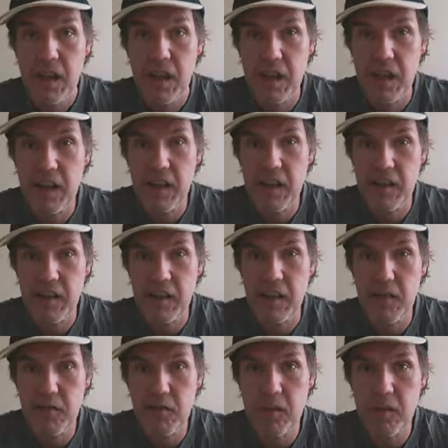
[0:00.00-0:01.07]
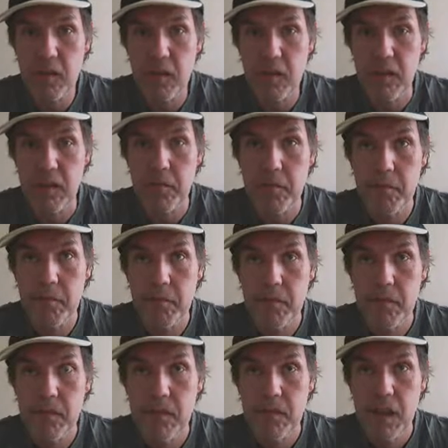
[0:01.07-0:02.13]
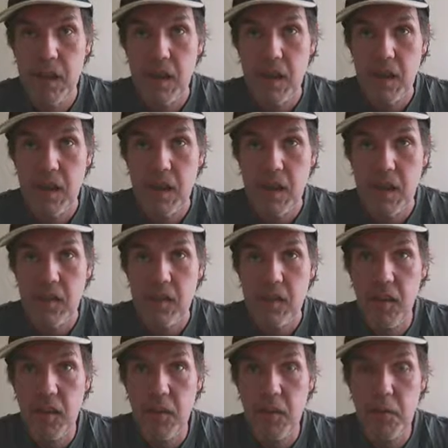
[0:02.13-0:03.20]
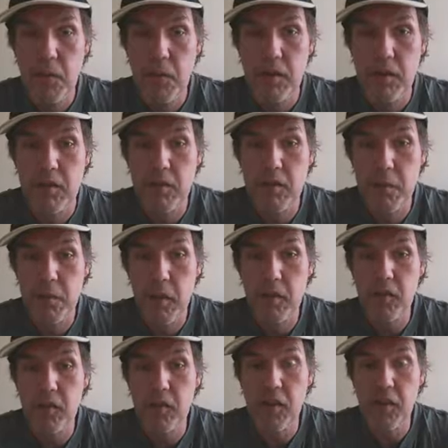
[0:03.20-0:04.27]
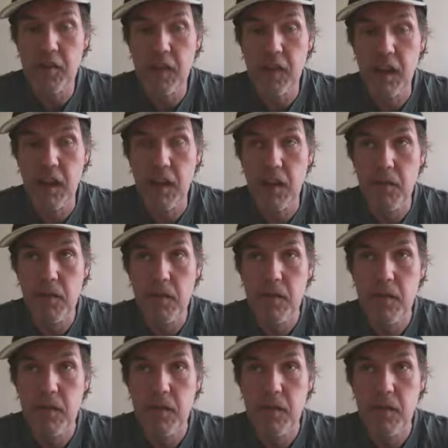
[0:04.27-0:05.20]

in any single city. So what you most likely have